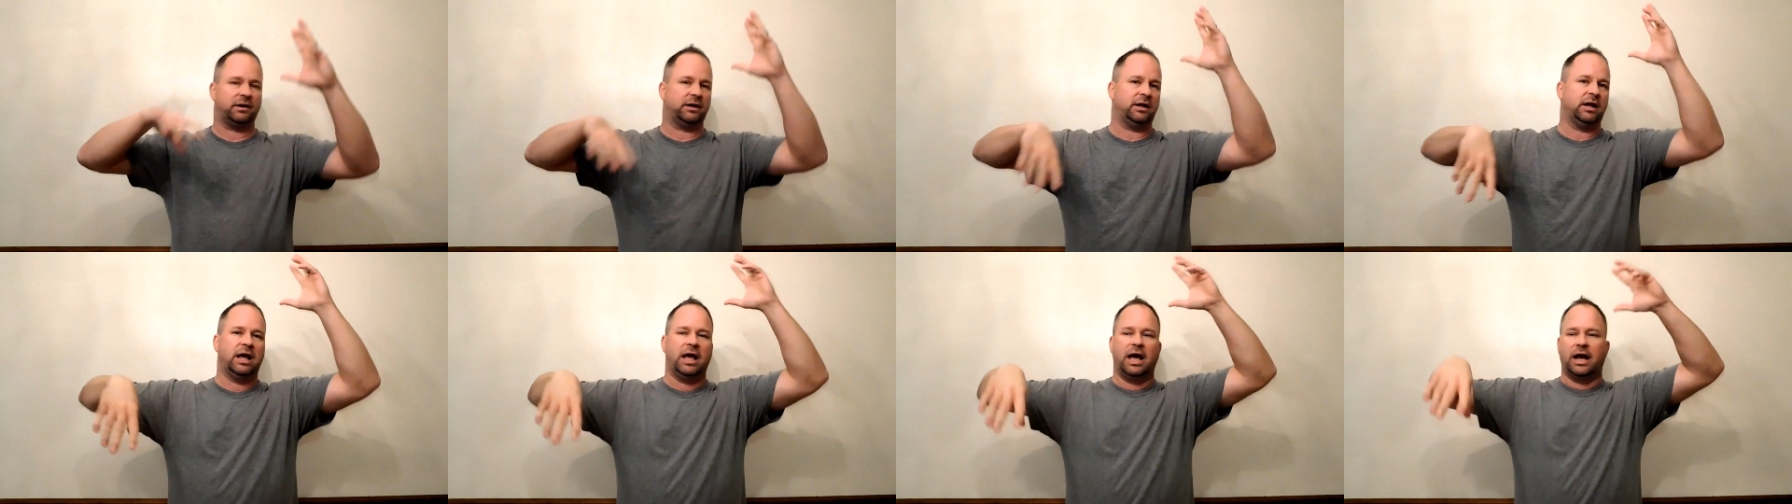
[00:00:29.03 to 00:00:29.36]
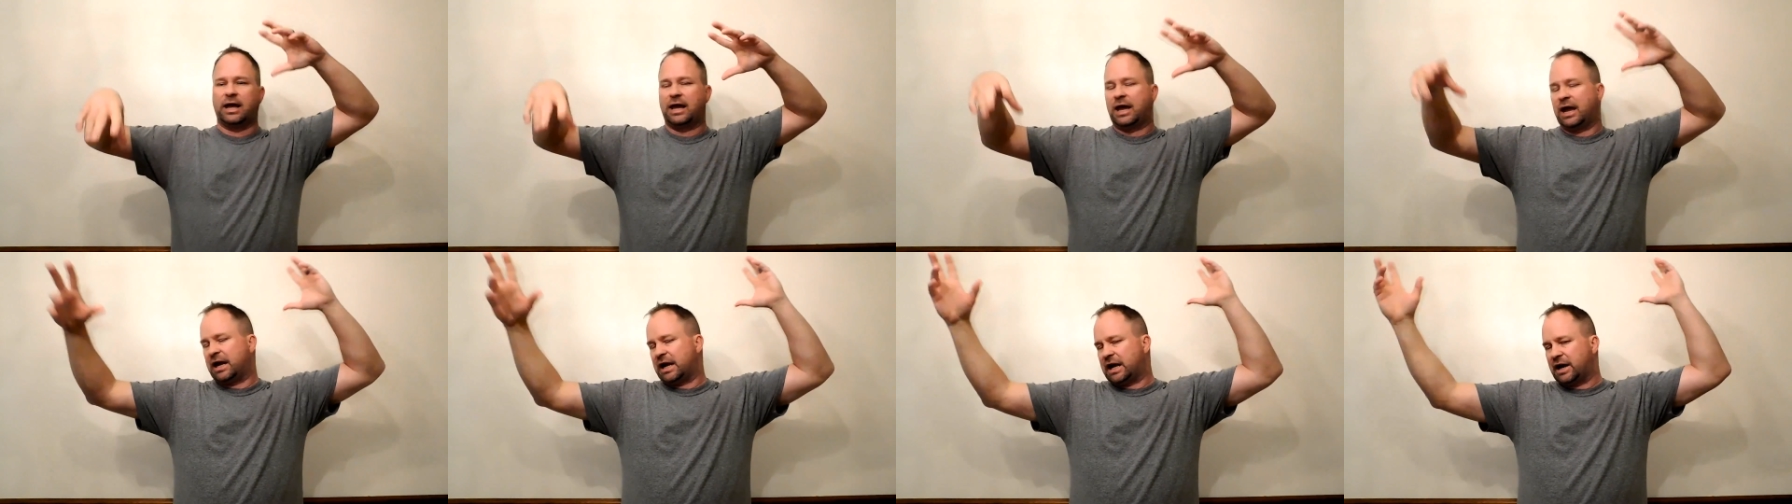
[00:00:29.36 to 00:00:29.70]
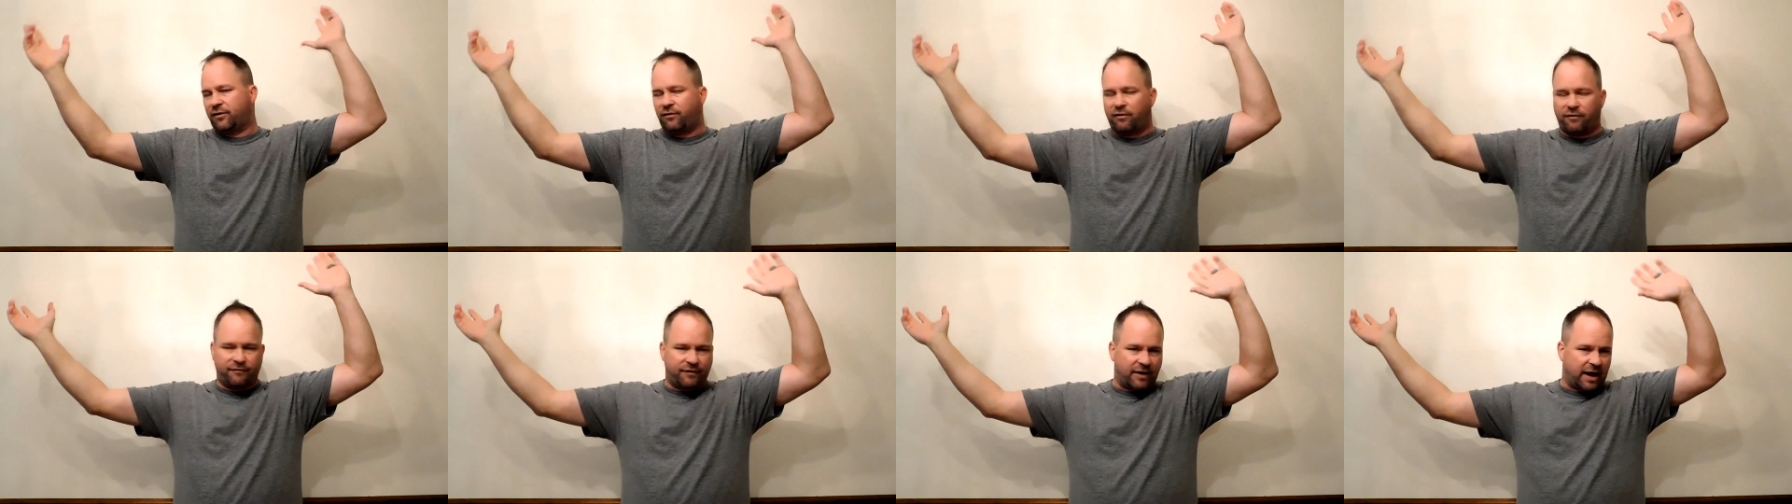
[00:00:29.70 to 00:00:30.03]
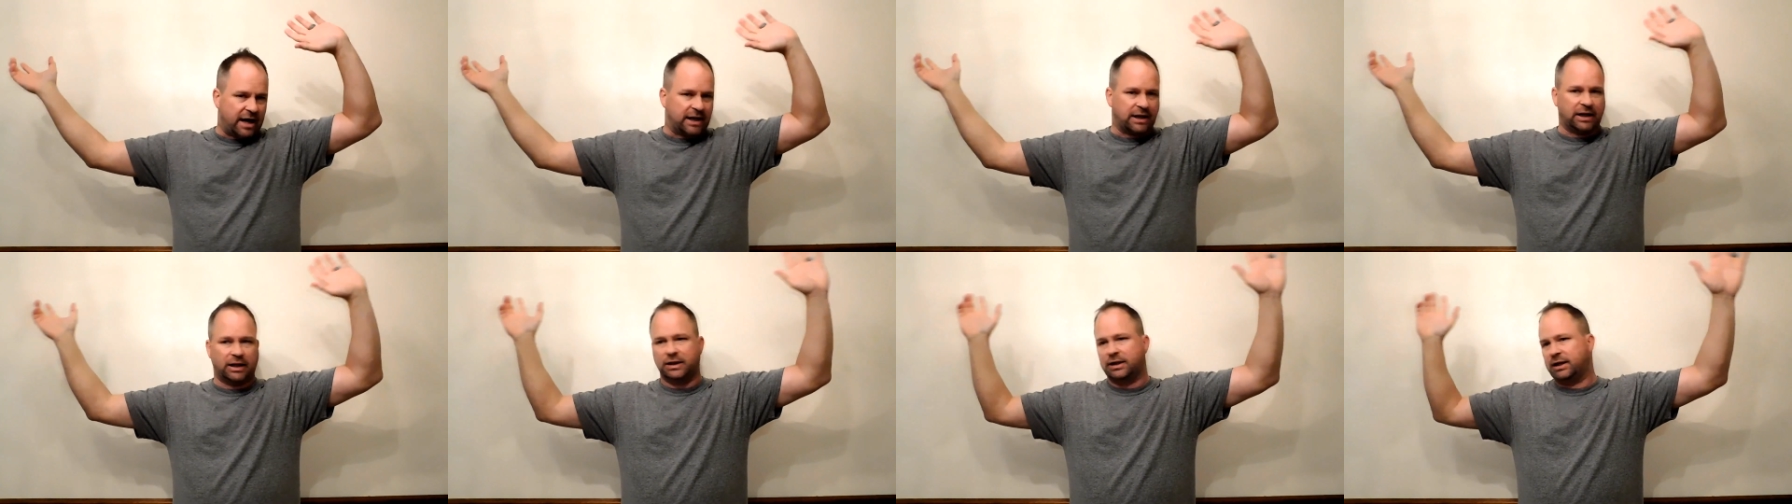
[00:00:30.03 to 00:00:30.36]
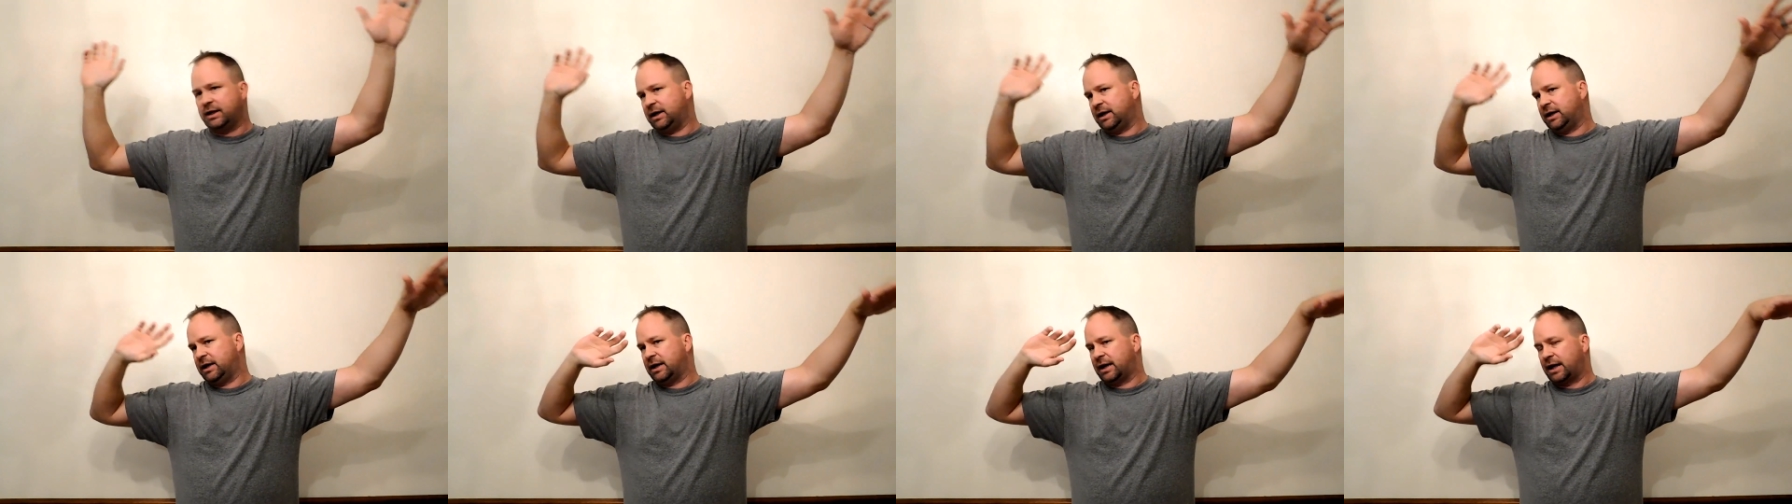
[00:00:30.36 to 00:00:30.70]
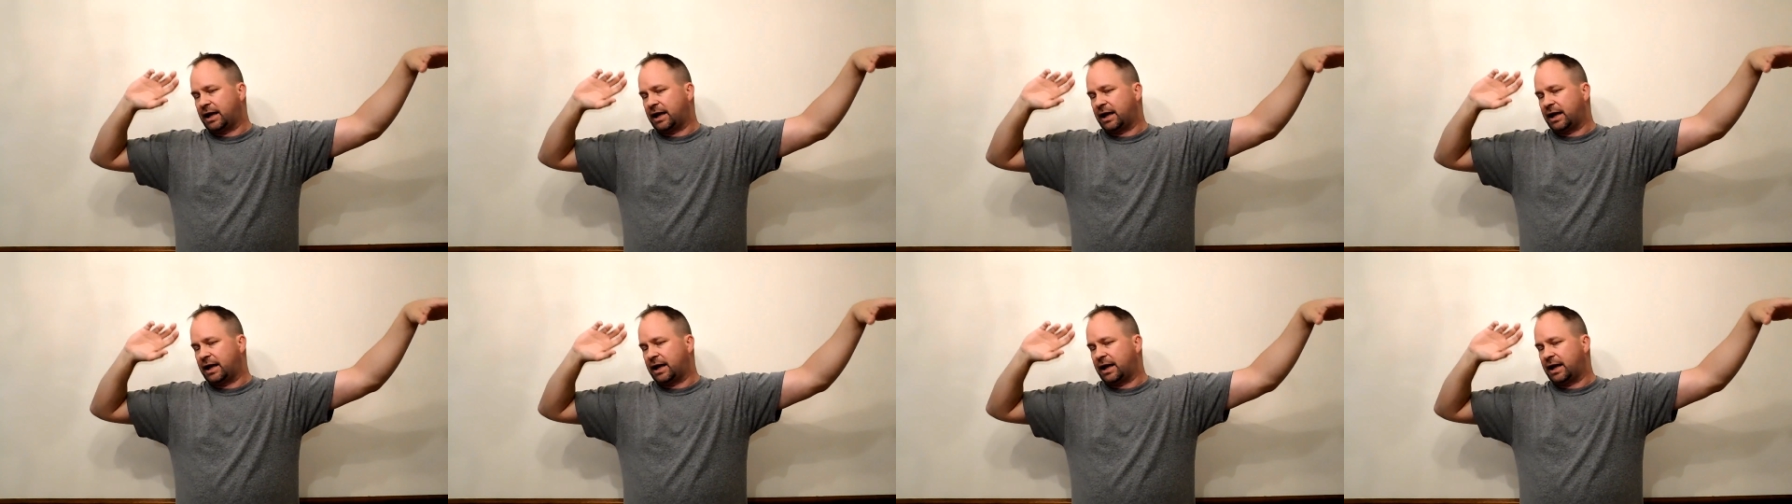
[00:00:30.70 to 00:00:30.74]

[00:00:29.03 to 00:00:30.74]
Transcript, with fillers: and can't ever find a lid.